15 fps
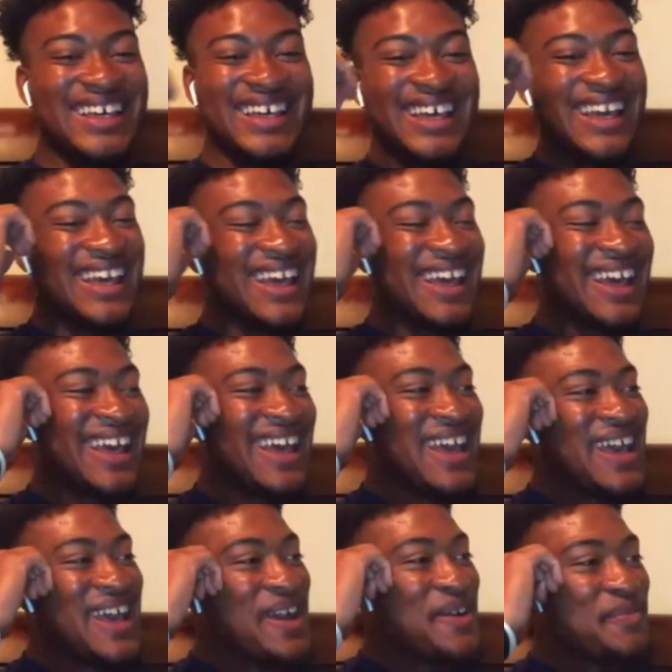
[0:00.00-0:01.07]

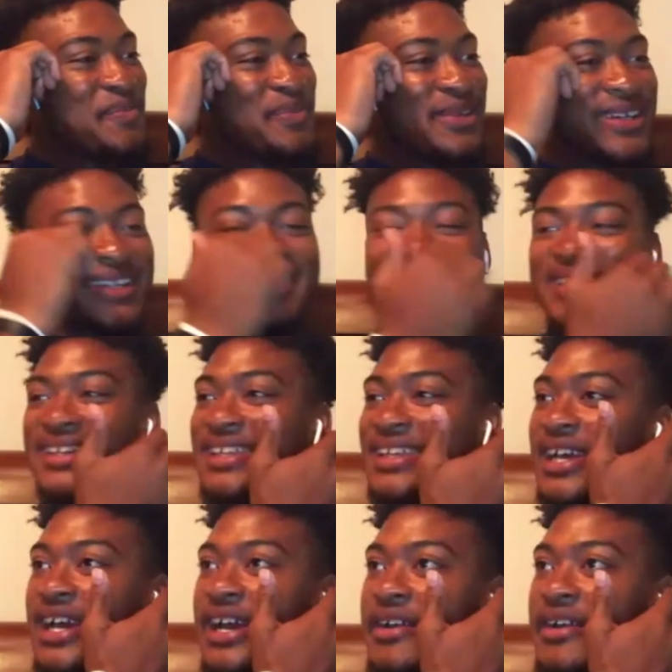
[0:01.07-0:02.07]
but yeah,